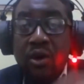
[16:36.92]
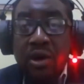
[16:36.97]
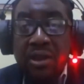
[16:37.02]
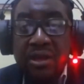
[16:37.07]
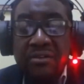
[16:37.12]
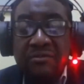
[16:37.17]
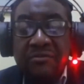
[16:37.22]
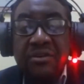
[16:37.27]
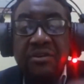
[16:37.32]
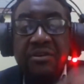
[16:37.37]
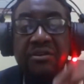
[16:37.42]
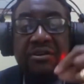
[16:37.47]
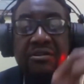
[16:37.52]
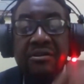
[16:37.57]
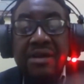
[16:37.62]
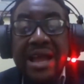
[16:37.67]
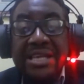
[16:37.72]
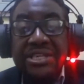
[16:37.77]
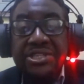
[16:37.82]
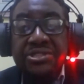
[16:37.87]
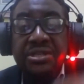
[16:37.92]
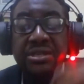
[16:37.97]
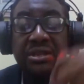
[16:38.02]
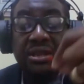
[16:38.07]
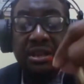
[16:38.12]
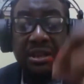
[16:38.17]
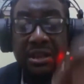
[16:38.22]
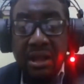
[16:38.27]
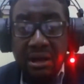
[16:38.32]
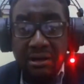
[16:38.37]
order for Christ's
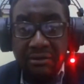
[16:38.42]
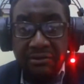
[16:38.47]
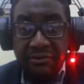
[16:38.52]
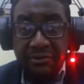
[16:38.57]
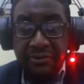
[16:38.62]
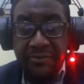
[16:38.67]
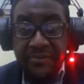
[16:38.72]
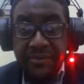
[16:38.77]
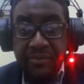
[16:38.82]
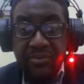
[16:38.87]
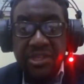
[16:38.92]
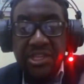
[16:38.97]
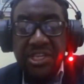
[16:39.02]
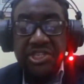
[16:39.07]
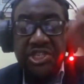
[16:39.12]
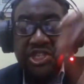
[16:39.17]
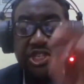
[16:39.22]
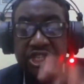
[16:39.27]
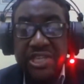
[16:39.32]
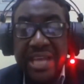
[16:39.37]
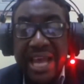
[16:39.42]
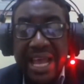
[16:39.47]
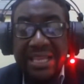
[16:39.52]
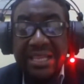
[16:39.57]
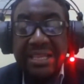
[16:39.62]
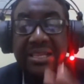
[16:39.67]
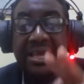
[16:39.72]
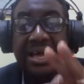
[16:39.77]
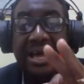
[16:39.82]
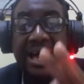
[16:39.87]
love to
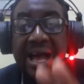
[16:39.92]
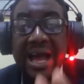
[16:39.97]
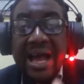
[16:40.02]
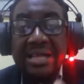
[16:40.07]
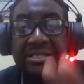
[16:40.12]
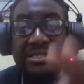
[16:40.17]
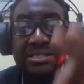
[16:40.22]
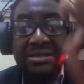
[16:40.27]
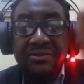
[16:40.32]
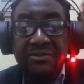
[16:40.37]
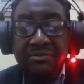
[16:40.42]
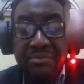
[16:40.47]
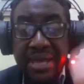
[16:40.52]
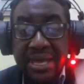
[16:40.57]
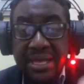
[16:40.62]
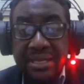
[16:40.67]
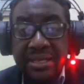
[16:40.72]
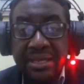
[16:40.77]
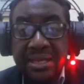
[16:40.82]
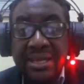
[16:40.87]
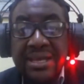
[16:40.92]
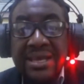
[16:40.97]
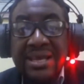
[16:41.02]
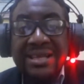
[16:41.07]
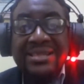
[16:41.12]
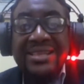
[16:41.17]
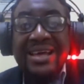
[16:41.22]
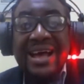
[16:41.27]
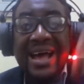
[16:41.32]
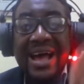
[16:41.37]
shine in the hearts of men,
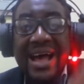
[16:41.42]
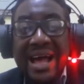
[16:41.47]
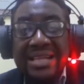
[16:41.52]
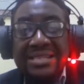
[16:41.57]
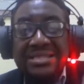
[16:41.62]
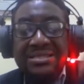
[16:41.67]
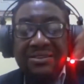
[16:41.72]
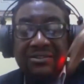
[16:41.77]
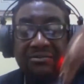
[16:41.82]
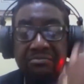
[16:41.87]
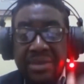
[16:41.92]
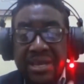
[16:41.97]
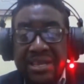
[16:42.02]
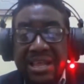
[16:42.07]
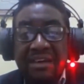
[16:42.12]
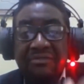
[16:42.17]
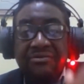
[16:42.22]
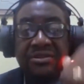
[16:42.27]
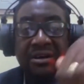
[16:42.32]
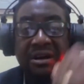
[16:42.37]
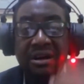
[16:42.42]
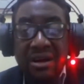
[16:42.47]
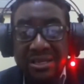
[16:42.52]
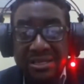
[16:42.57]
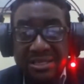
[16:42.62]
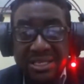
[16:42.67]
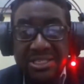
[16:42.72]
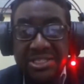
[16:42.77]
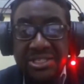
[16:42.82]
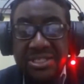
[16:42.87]
the hearts of men have to
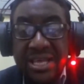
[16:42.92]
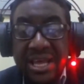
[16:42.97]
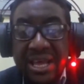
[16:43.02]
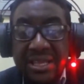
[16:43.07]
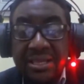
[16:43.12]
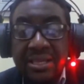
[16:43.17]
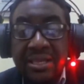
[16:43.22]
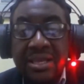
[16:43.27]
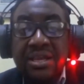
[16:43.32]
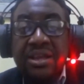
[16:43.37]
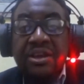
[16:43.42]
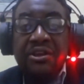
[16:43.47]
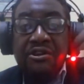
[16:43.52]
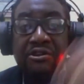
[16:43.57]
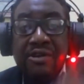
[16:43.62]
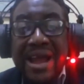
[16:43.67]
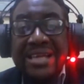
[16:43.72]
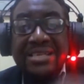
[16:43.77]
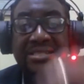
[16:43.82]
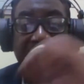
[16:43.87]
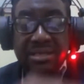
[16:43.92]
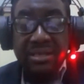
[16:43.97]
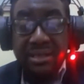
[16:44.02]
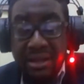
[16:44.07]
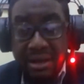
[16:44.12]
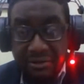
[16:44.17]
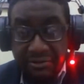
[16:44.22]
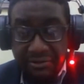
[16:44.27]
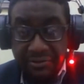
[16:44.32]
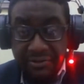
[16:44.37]
understand Christ's
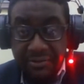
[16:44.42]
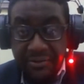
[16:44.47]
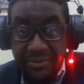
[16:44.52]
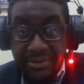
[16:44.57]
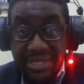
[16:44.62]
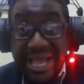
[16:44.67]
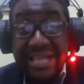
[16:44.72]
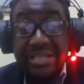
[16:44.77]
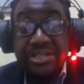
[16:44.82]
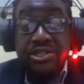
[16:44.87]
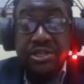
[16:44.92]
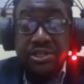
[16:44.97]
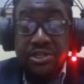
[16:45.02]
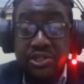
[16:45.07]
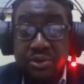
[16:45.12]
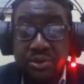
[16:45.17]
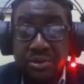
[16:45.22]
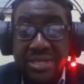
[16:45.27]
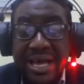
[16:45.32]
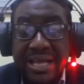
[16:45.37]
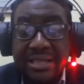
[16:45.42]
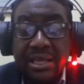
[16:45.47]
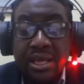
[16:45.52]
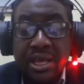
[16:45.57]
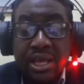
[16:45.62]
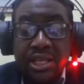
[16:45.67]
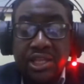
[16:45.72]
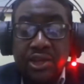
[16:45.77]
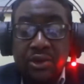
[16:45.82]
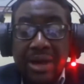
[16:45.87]
love. And to do that,
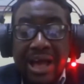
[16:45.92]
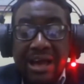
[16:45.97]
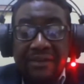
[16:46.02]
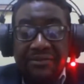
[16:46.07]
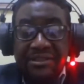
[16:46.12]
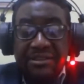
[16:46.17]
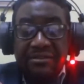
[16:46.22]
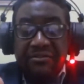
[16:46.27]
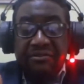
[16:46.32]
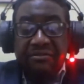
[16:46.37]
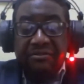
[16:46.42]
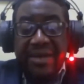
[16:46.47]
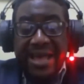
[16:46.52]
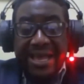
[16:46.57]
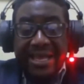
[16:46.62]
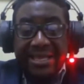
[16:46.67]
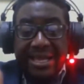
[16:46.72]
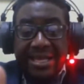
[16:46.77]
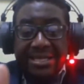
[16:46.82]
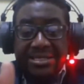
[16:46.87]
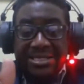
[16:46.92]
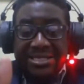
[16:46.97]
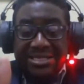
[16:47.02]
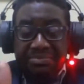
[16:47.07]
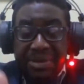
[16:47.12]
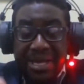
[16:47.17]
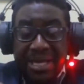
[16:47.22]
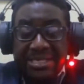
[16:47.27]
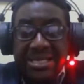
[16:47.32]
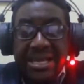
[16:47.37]
you have to find a
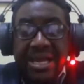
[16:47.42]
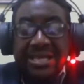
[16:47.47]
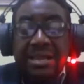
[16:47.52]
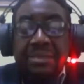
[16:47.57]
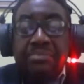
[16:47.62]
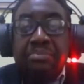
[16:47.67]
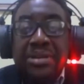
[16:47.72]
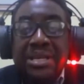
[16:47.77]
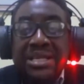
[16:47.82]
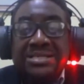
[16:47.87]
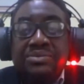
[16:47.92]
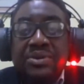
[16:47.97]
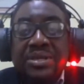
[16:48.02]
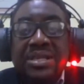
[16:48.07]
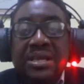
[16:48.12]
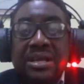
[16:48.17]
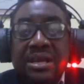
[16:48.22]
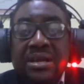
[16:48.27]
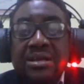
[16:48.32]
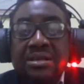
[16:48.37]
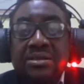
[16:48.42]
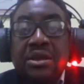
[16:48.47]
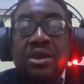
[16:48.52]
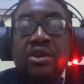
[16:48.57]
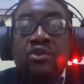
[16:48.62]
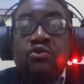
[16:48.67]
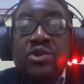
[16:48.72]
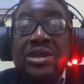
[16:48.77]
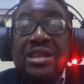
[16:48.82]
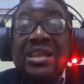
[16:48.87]
space and a place where they could
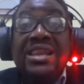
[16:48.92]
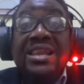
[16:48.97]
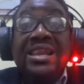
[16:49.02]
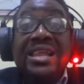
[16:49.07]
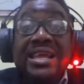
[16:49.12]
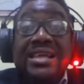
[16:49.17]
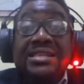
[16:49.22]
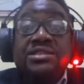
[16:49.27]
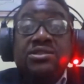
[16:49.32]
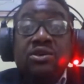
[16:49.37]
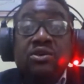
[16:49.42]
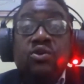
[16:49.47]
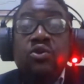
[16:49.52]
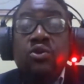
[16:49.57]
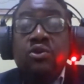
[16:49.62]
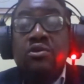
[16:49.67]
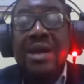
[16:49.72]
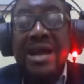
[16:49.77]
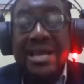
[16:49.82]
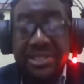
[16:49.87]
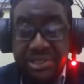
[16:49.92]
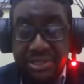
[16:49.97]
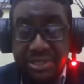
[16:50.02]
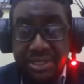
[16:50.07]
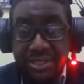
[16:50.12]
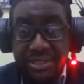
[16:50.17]
relate to who Christ